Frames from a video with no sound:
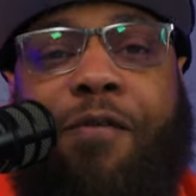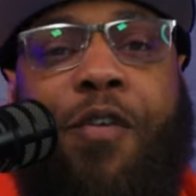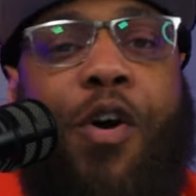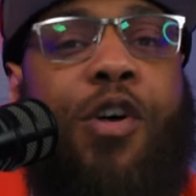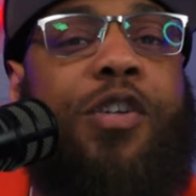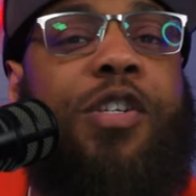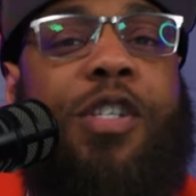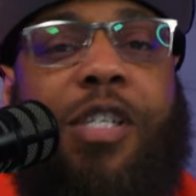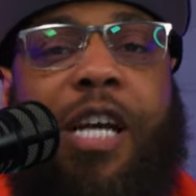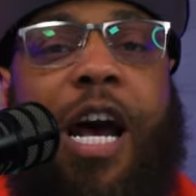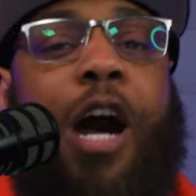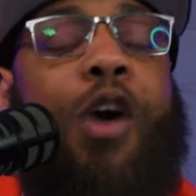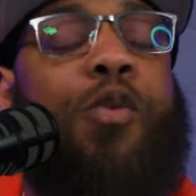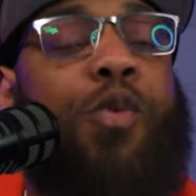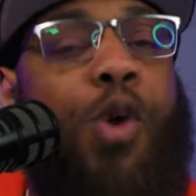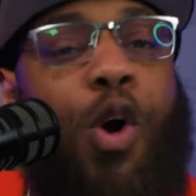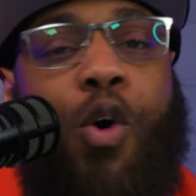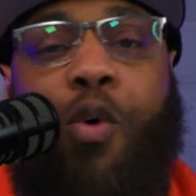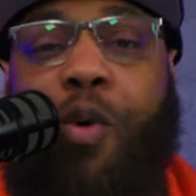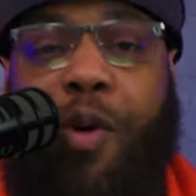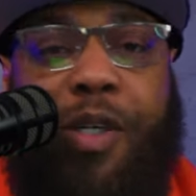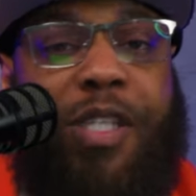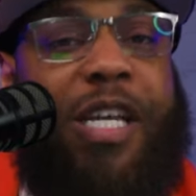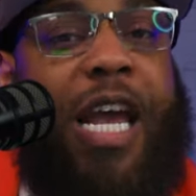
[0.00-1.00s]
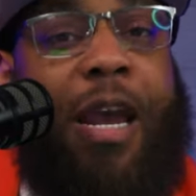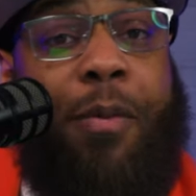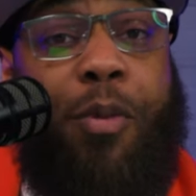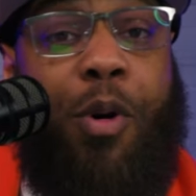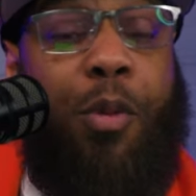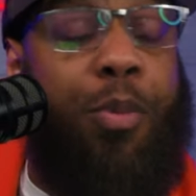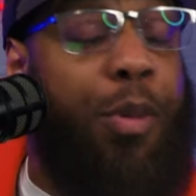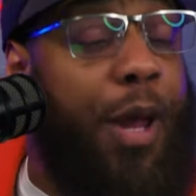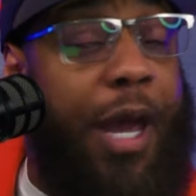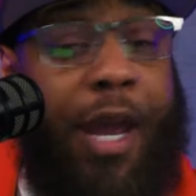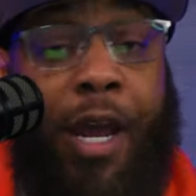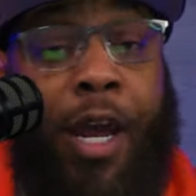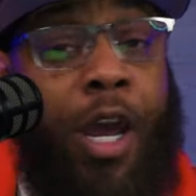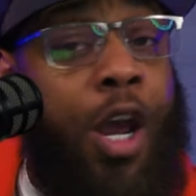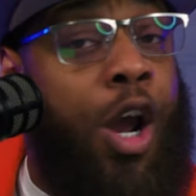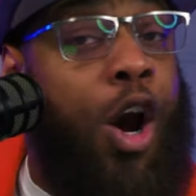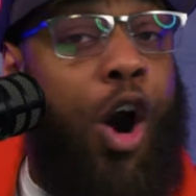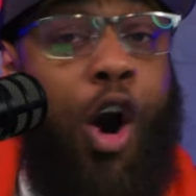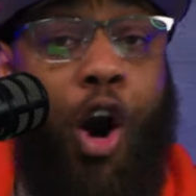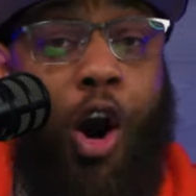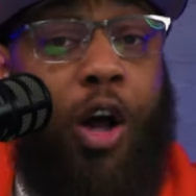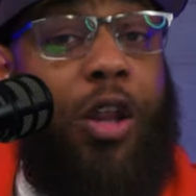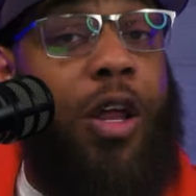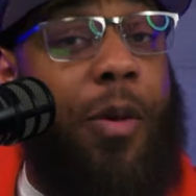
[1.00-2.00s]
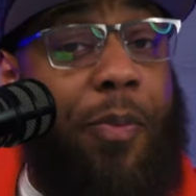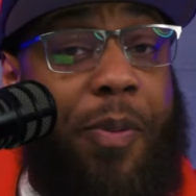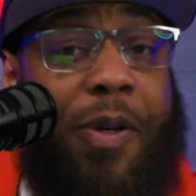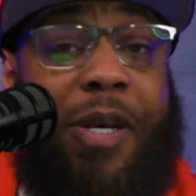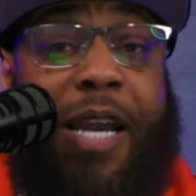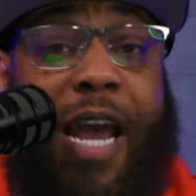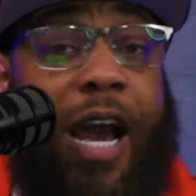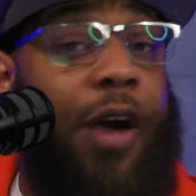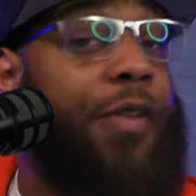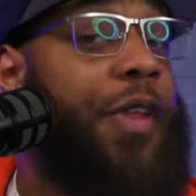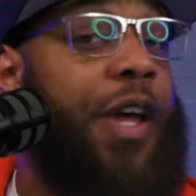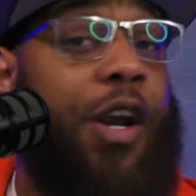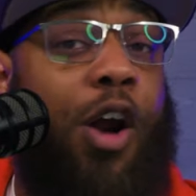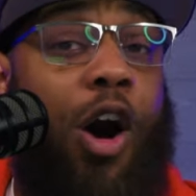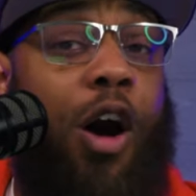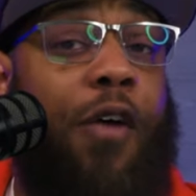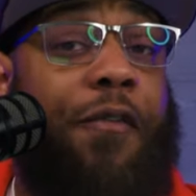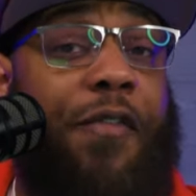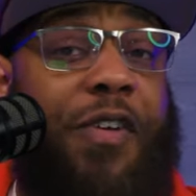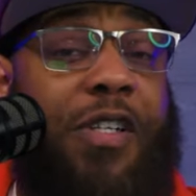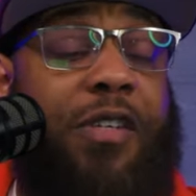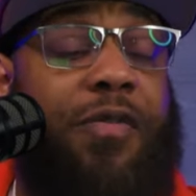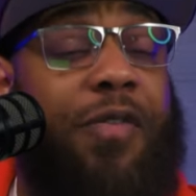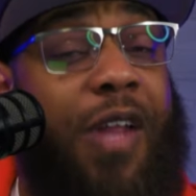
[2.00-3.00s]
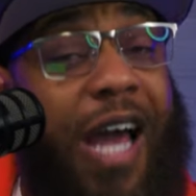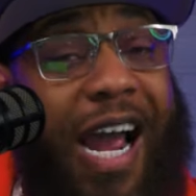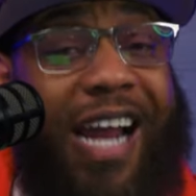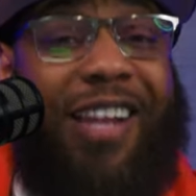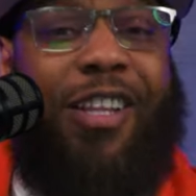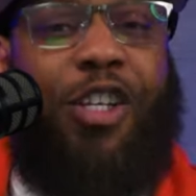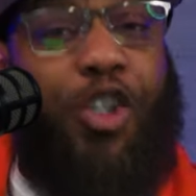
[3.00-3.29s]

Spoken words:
versatile role who's able to play all up and down that offensive line.